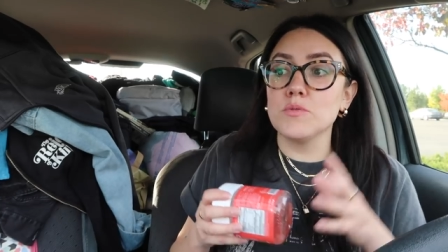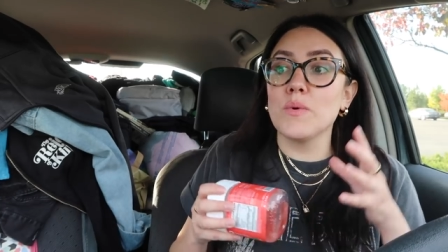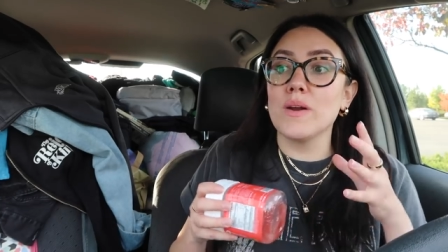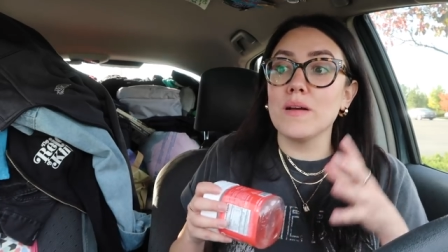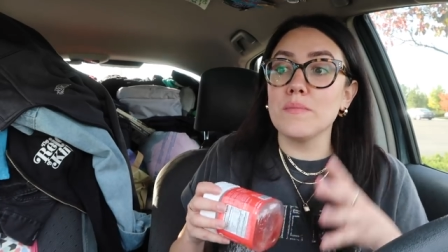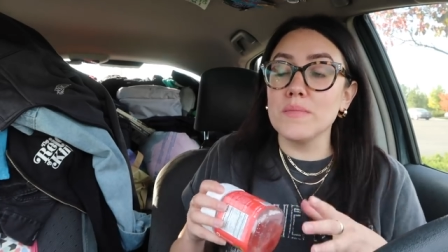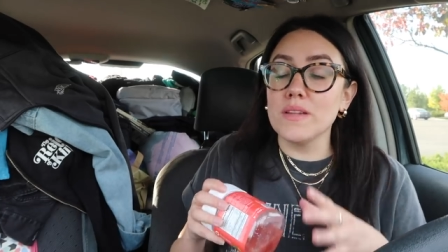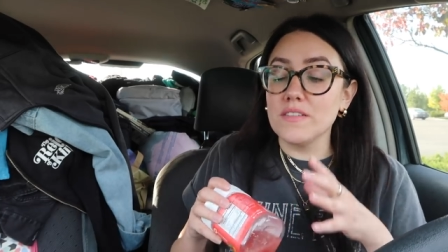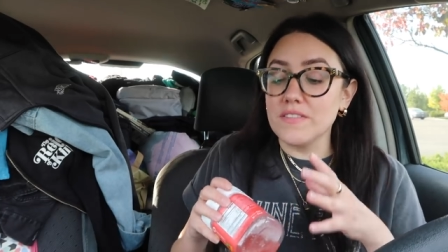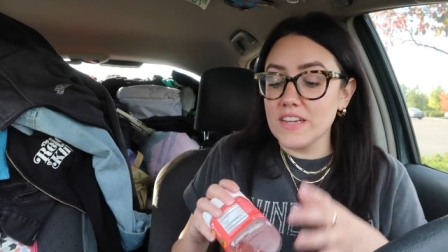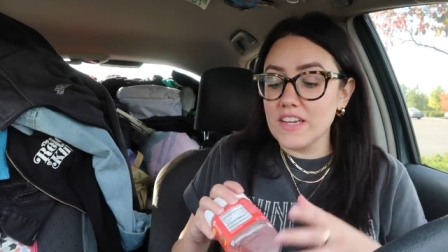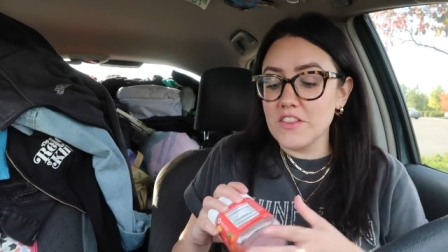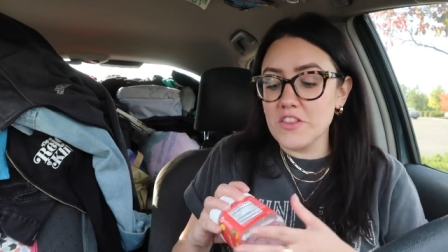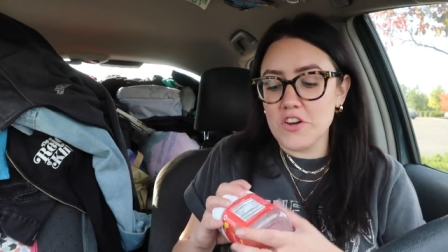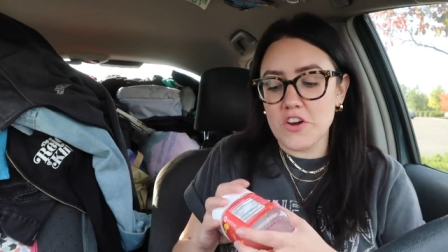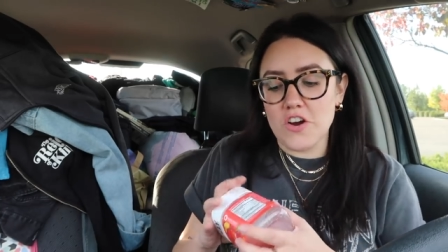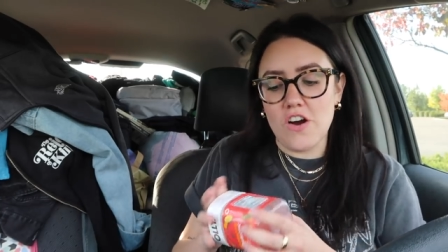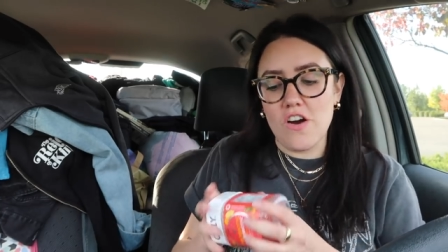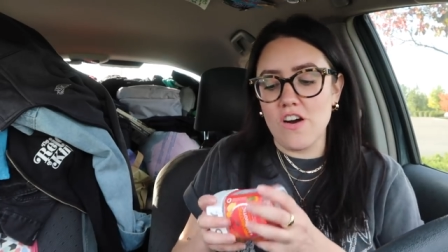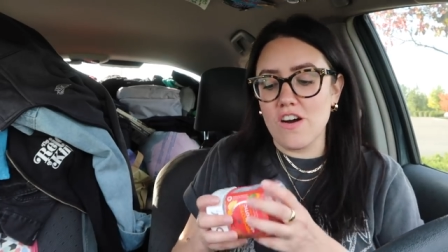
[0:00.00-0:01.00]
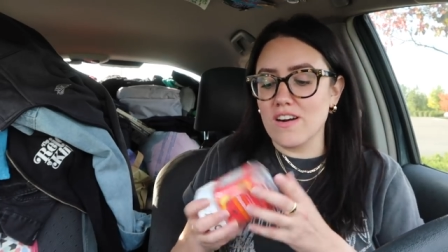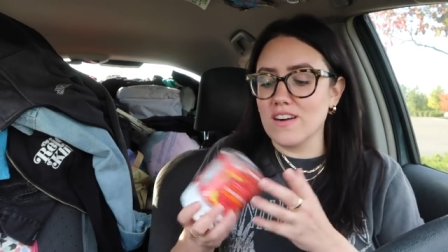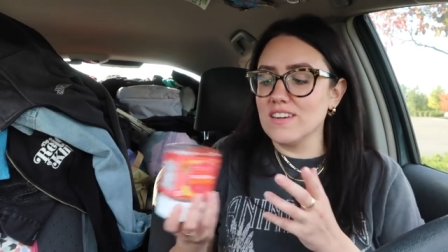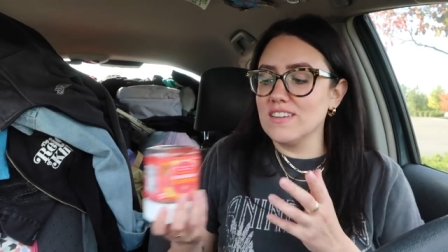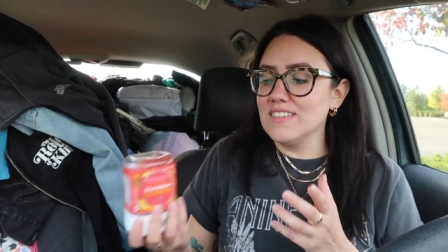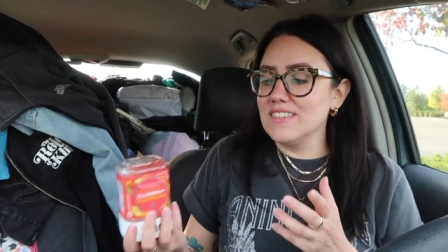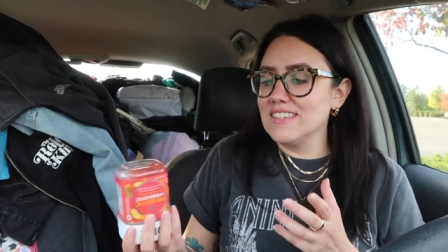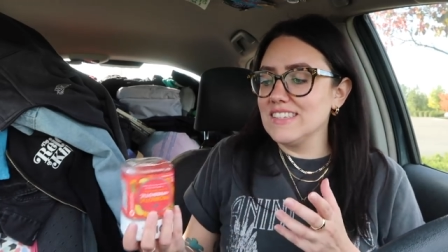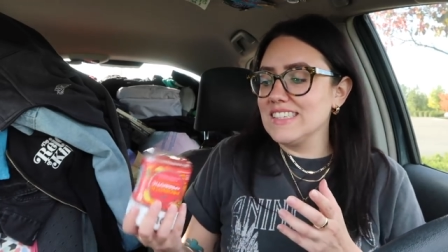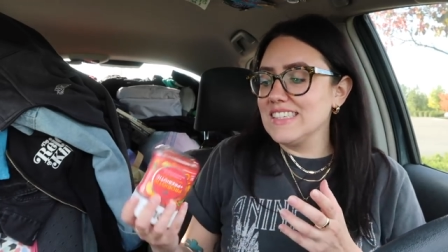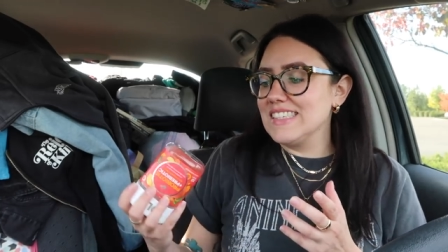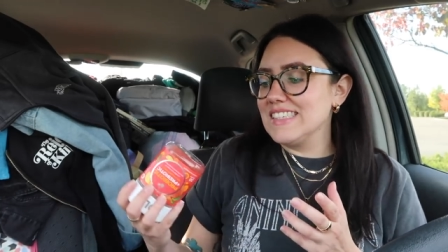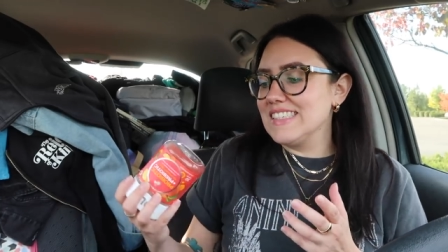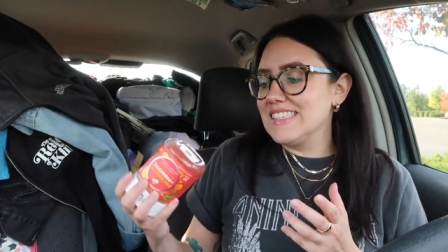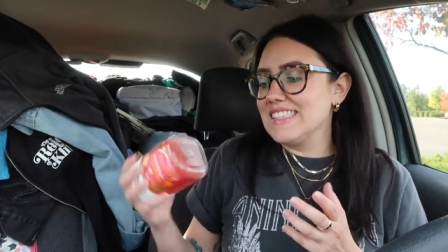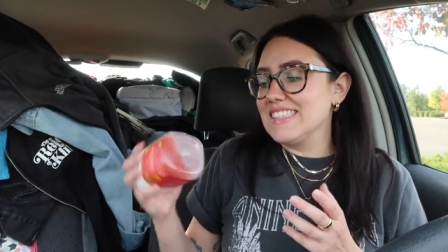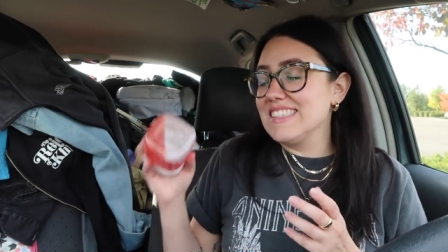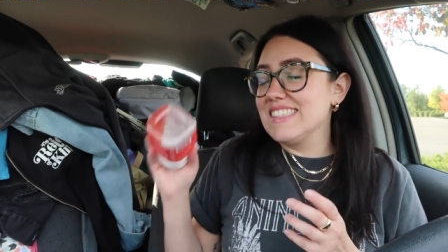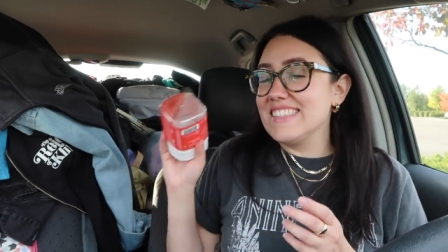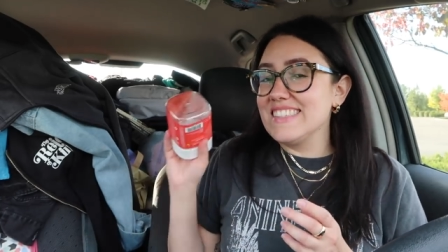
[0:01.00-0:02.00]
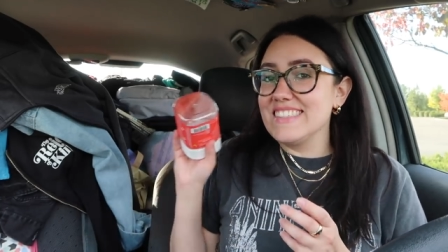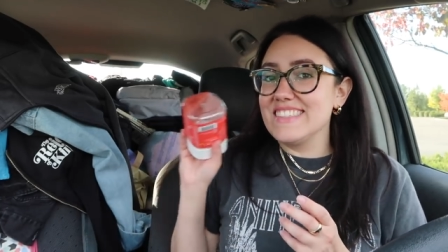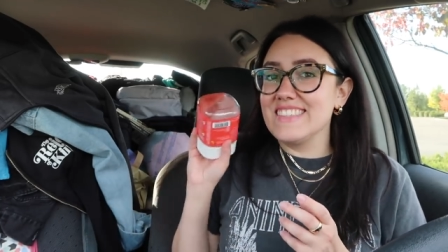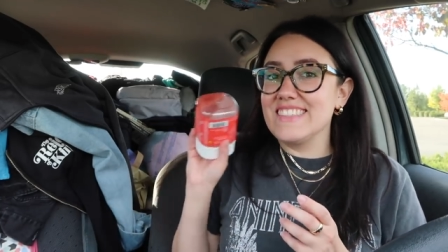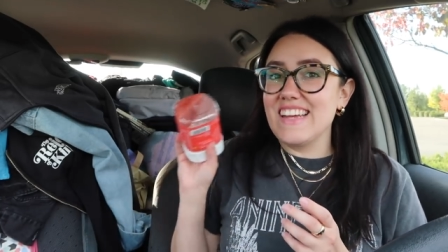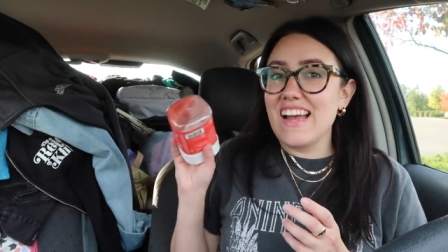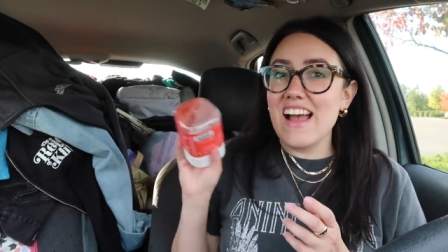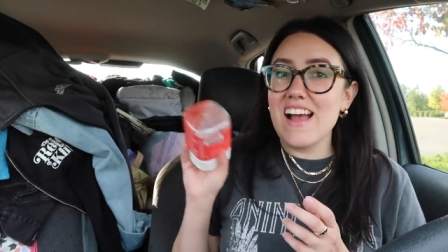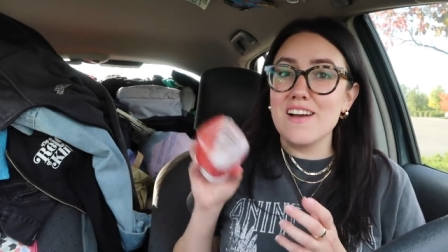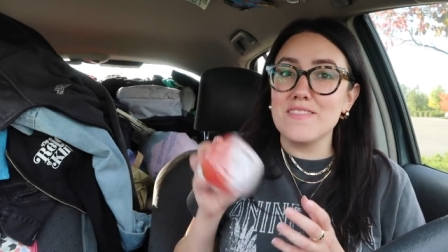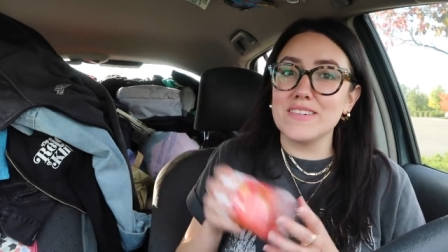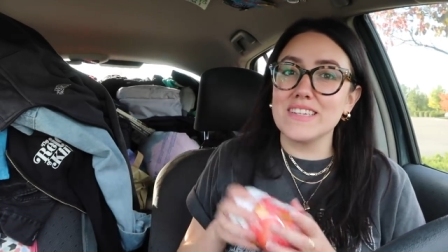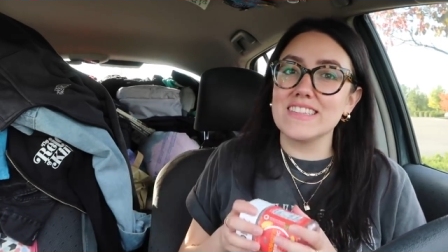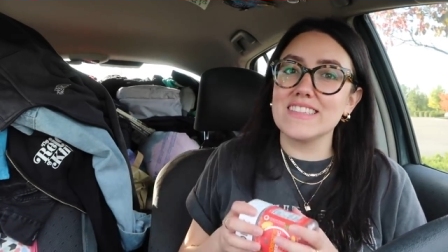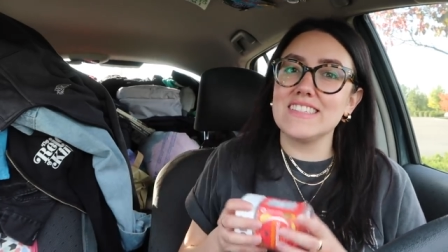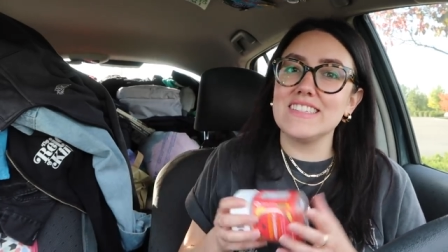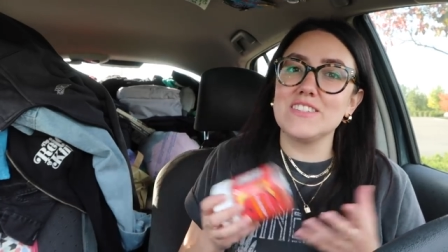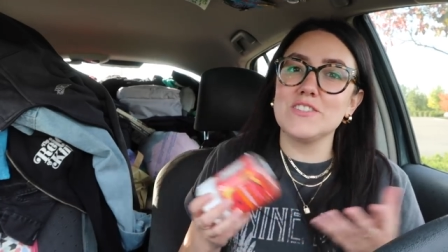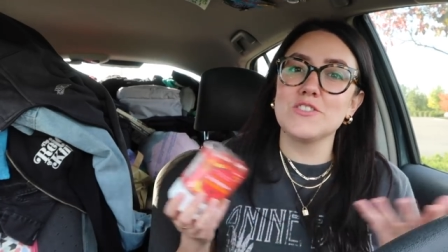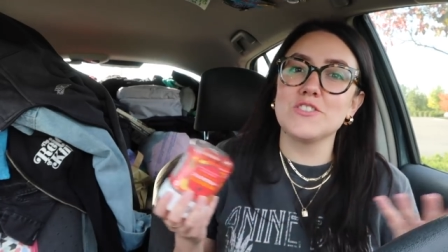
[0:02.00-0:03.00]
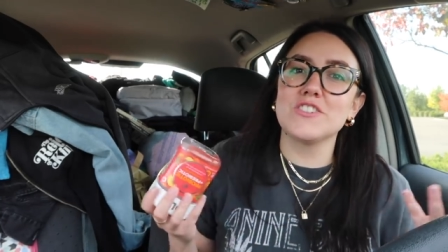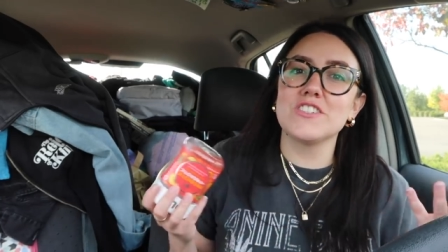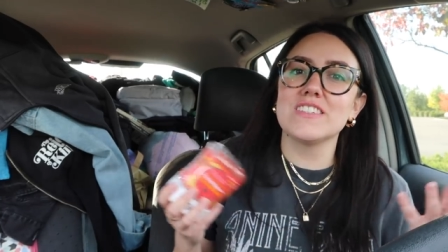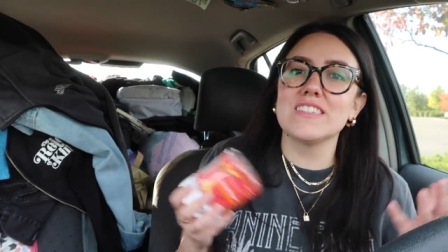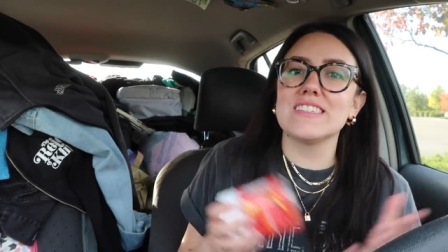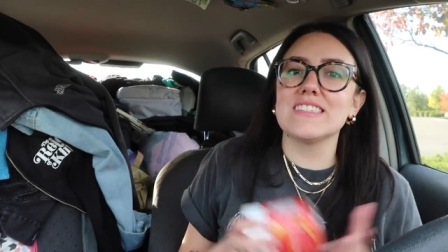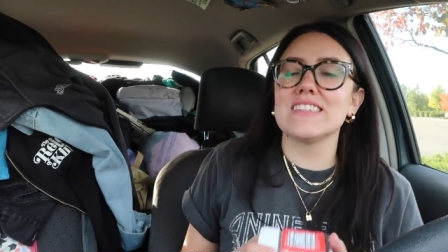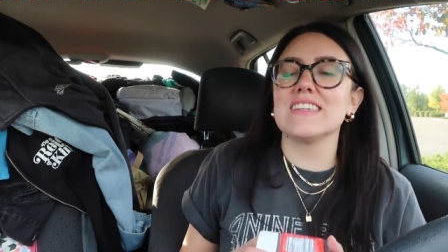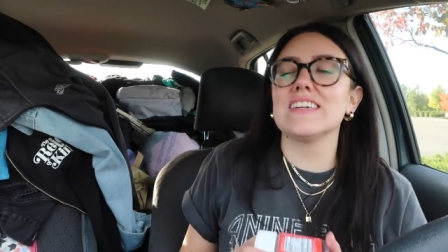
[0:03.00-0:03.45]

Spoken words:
When I'm living in the car, having these are just,